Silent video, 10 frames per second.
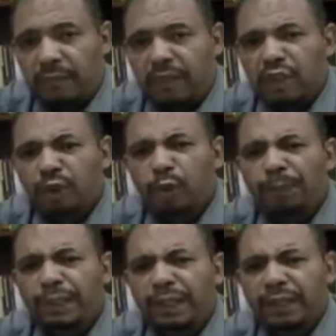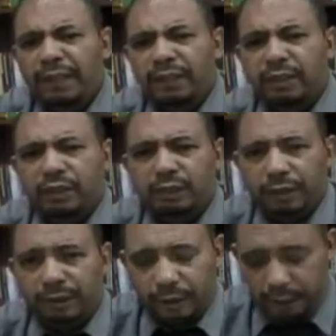European
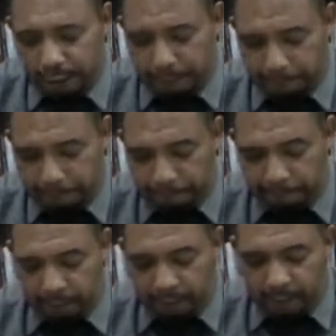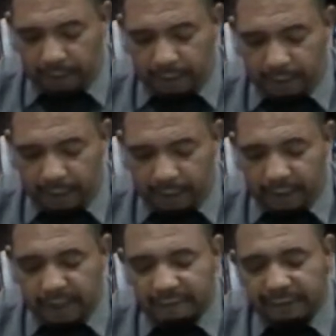literature. And
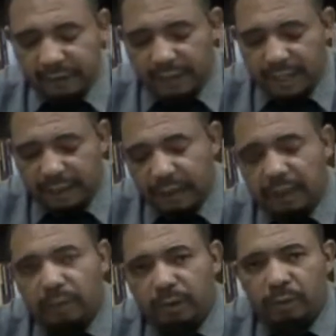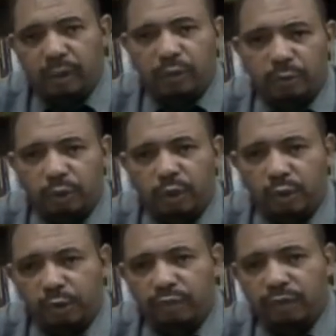then after that, we're
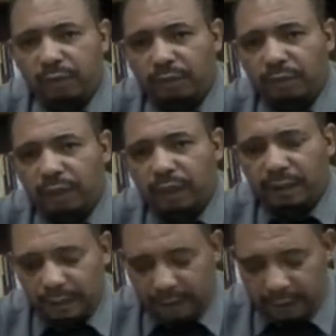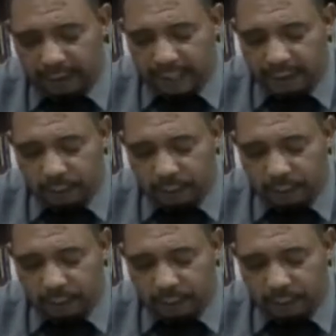going to follow that